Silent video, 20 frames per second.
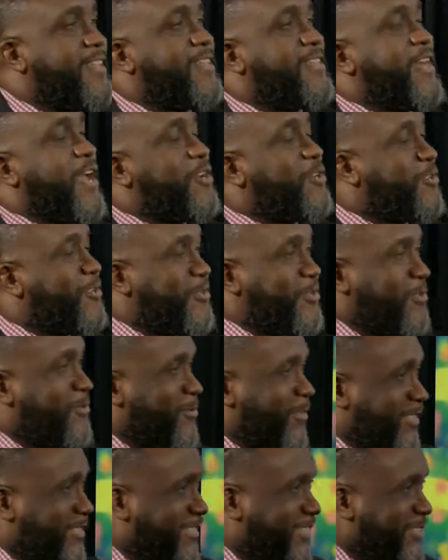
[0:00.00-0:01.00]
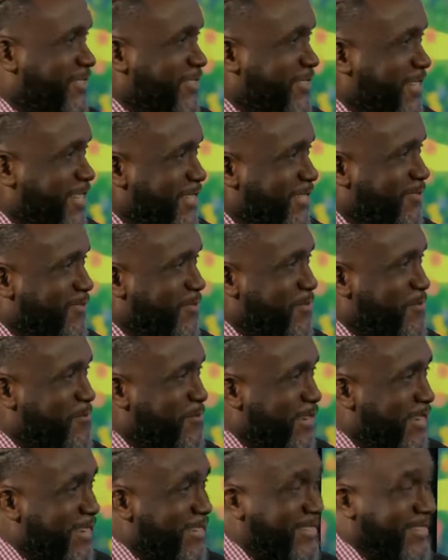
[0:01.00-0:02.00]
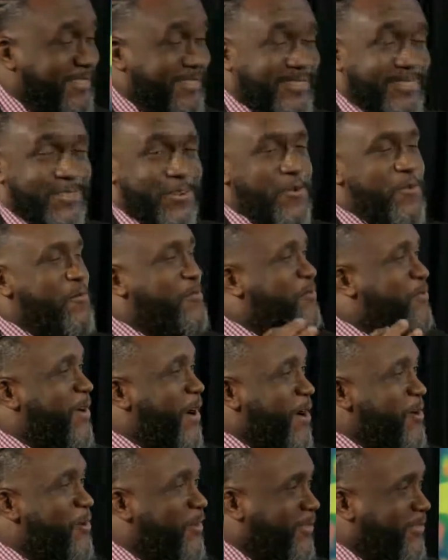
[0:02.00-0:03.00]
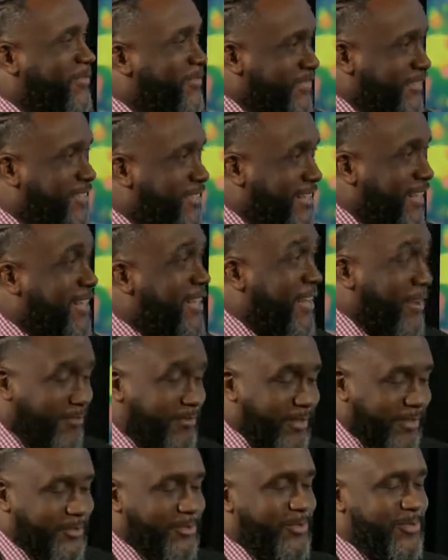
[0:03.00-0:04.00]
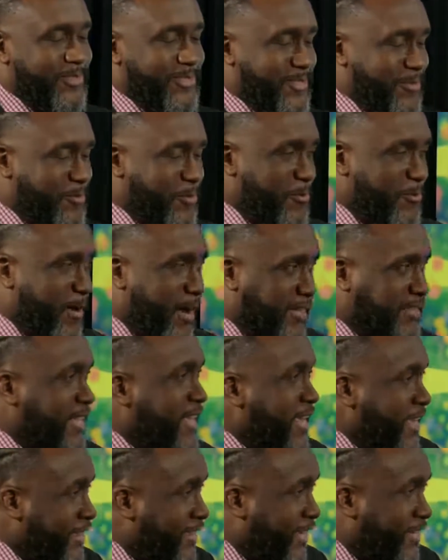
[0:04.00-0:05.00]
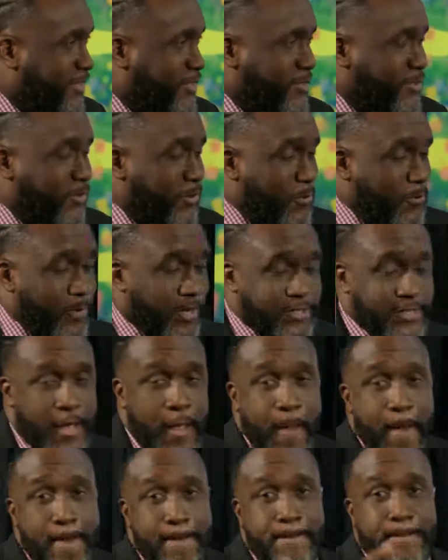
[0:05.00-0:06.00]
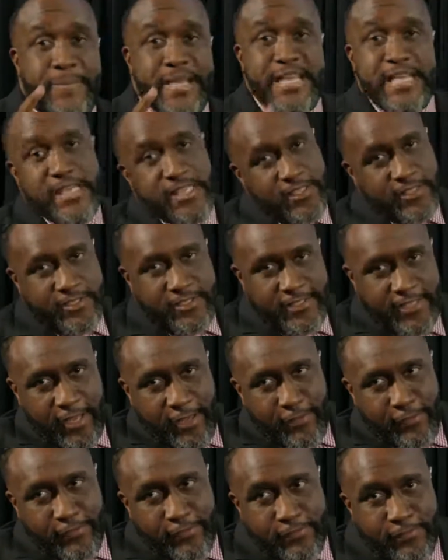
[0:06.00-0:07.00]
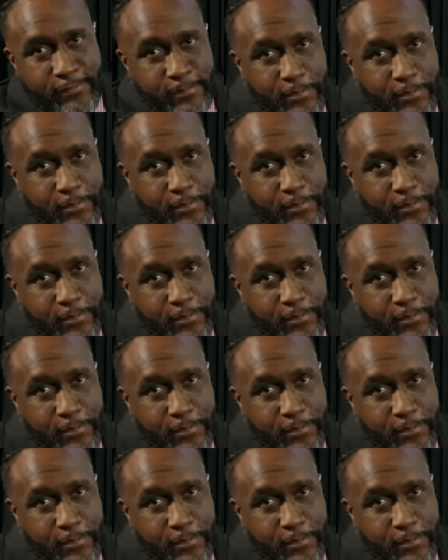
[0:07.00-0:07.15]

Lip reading: Thank you so much, Shereese, for being so powerful. I love that closing remark. Thank you so much. Be yourself.